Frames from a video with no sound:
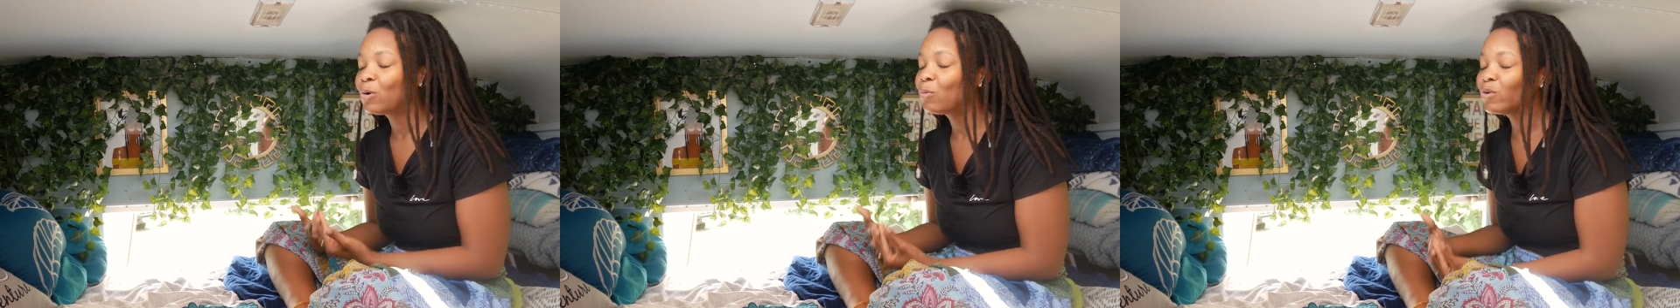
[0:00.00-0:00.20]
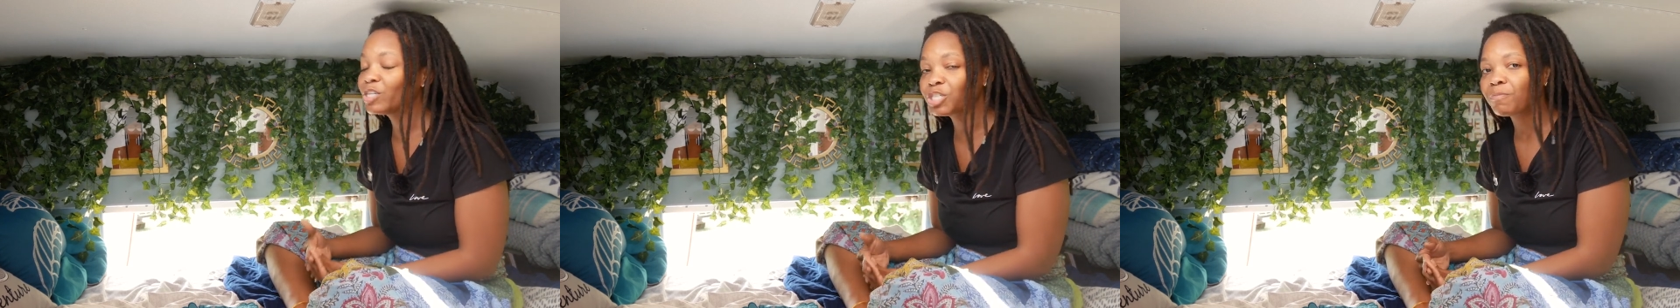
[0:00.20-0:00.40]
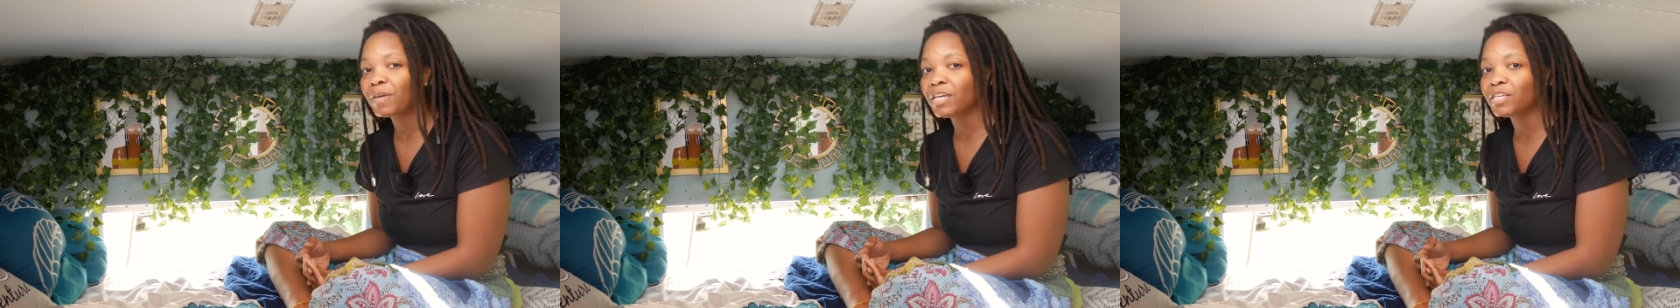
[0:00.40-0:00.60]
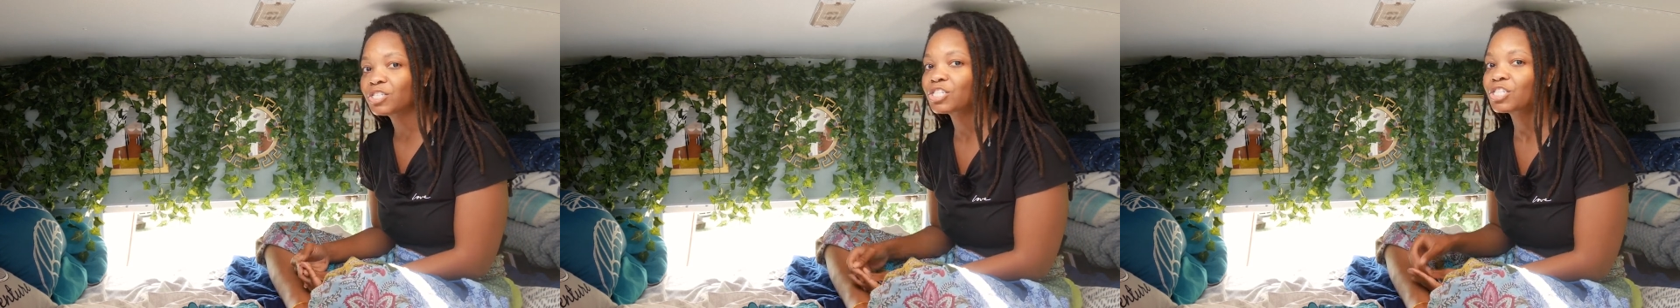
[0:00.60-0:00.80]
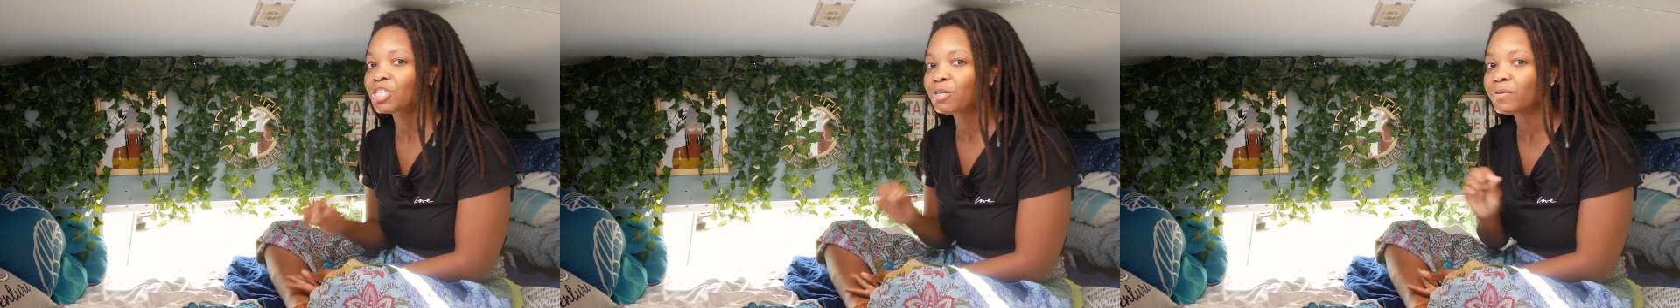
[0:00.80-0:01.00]
which
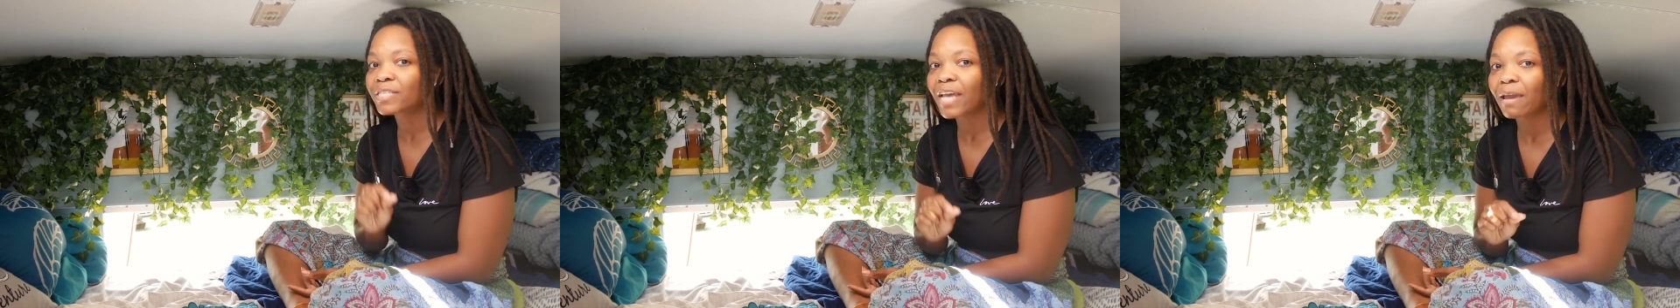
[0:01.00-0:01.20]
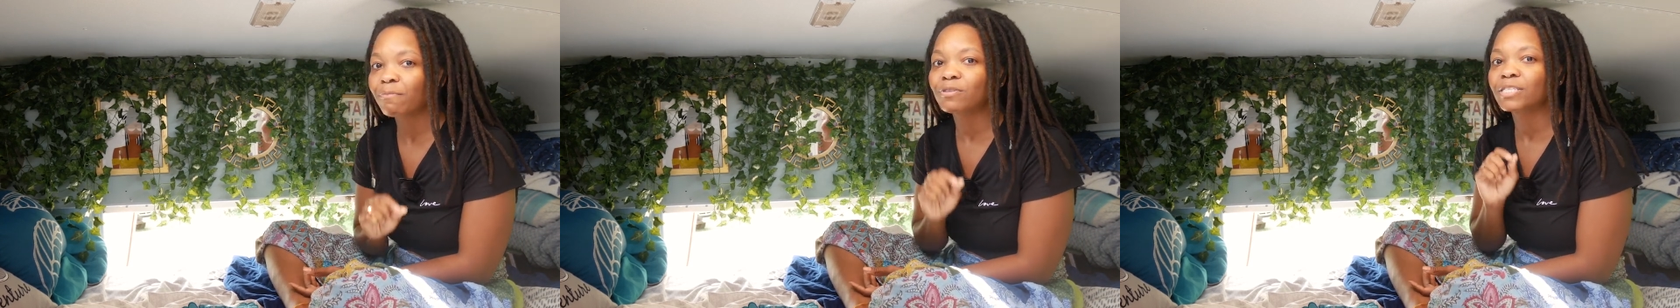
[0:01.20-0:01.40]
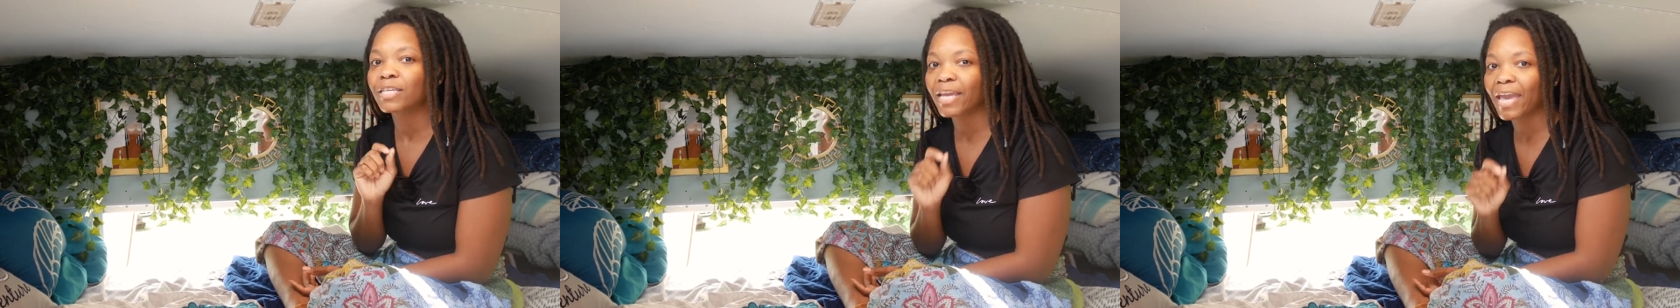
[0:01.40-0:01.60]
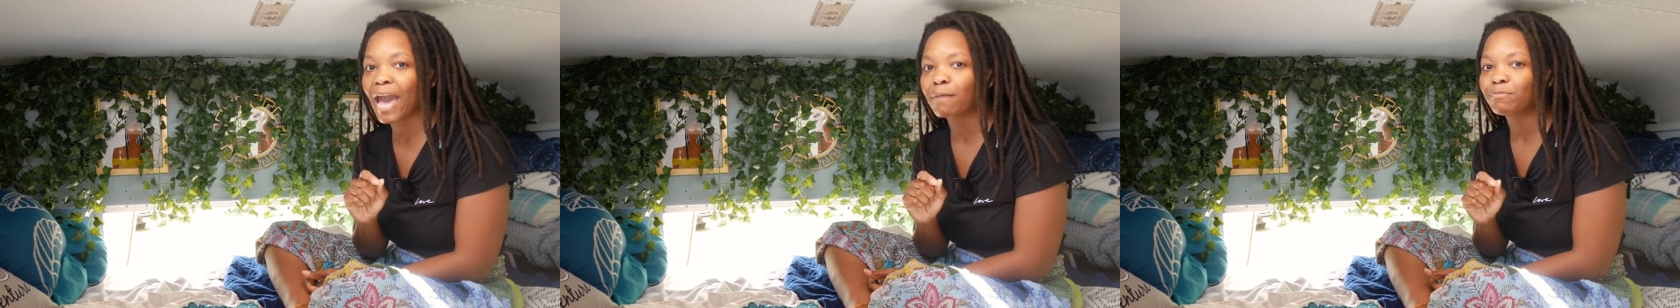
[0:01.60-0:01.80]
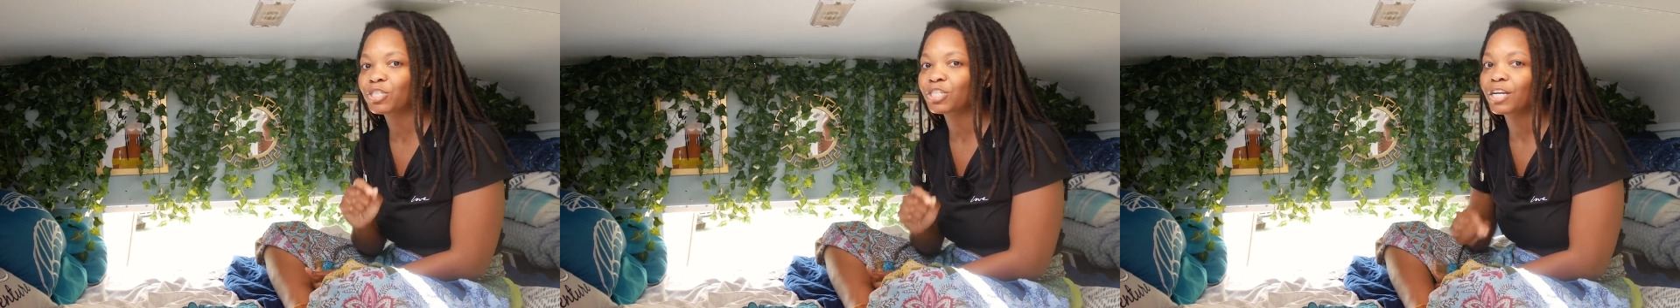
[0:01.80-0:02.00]
means she was able to
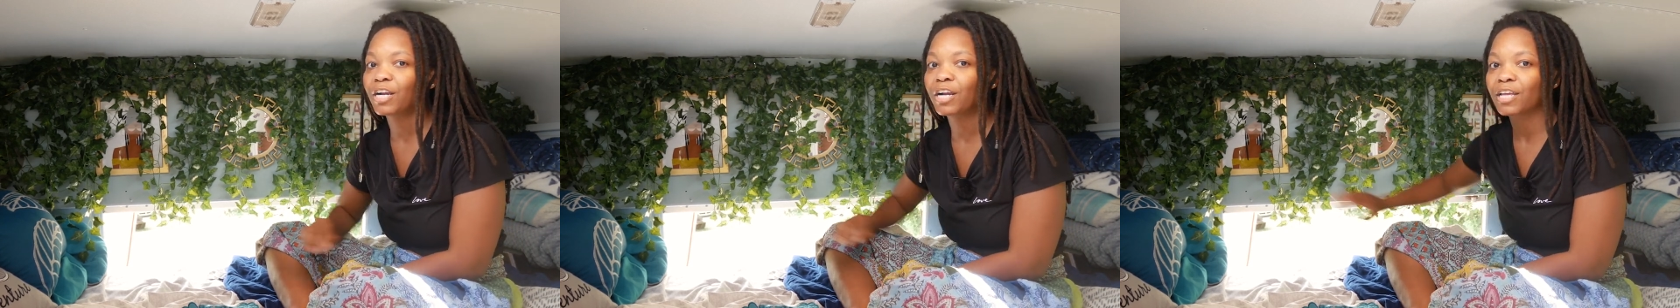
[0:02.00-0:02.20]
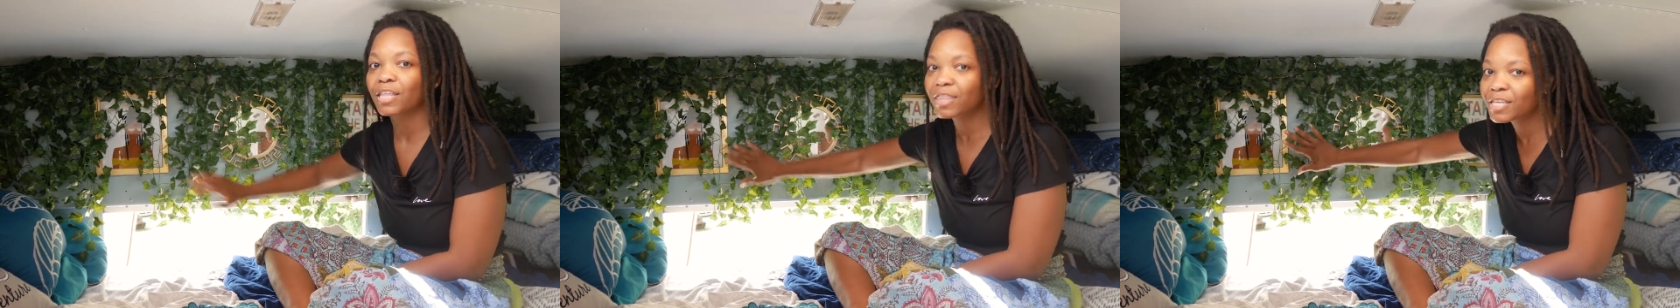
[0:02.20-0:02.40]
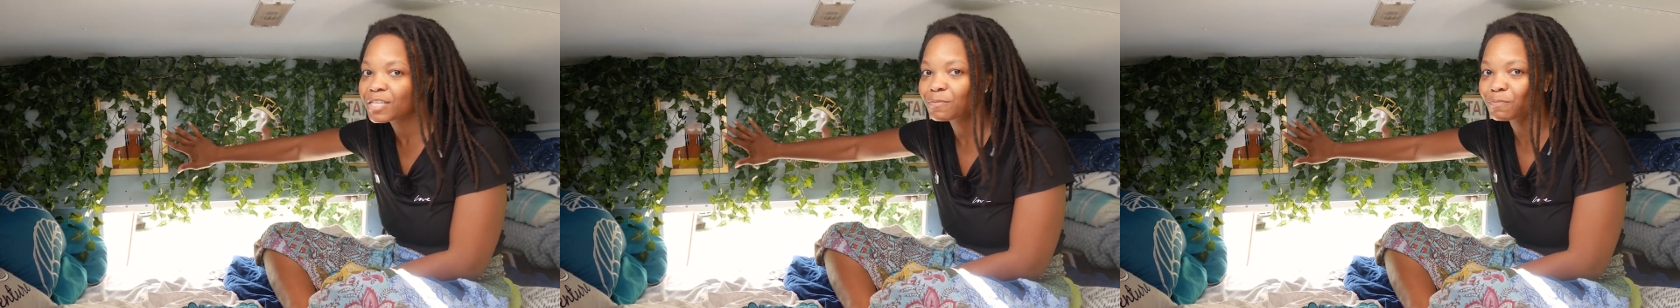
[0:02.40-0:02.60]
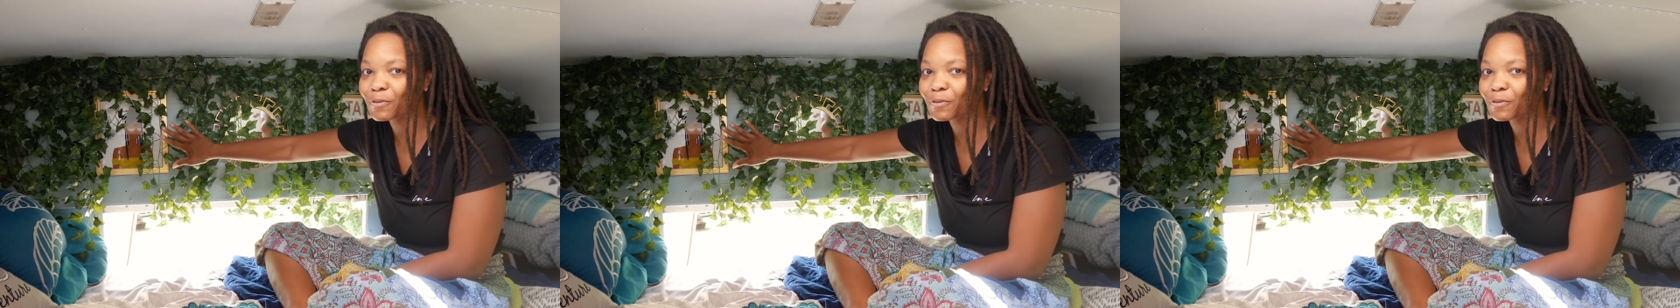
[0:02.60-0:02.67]
capture this